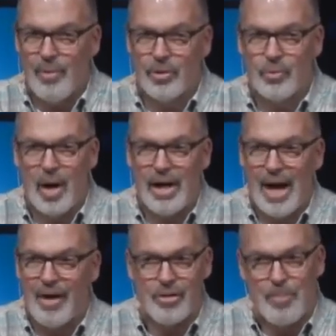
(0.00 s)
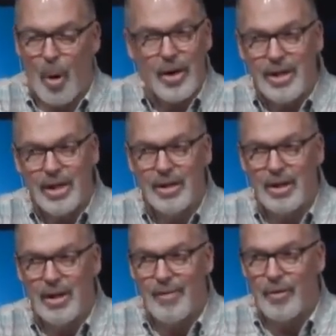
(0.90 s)
was running out. The party didn't
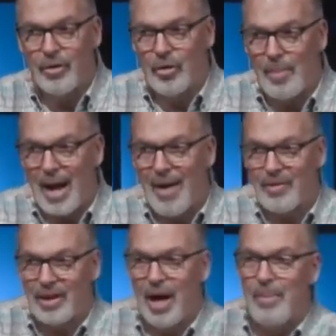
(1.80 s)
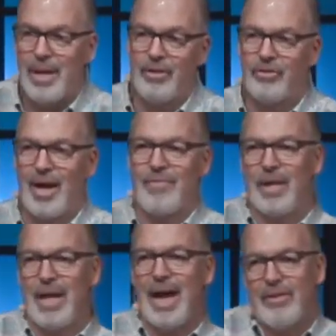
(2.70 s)
deliver, so I'm going to have to come in and save the
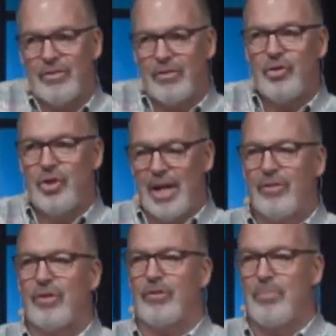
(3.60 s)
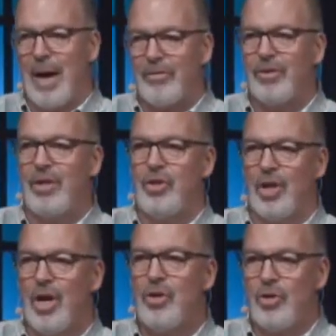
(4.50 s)
day. This is Jesus' message
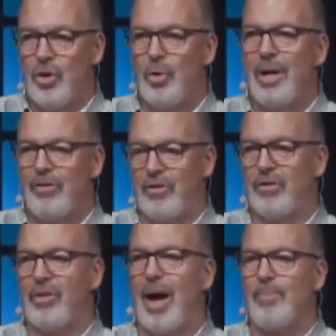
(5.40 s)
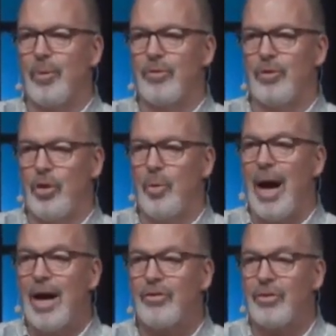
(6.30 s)
to his disciples, to
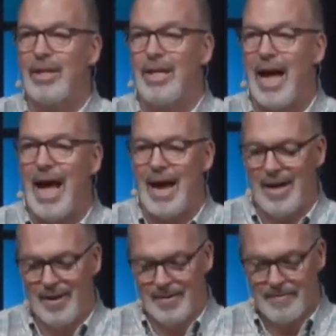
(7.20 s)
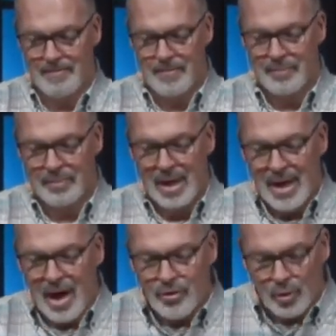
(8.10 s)
us today.
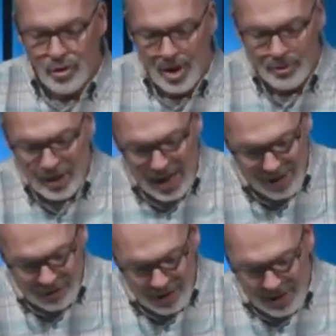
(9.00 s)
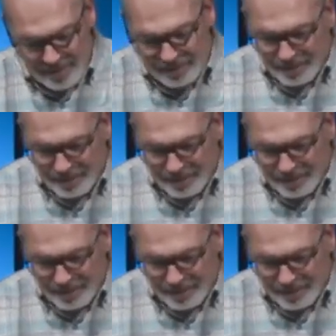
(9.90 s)
Now, I told you I was going to ask you to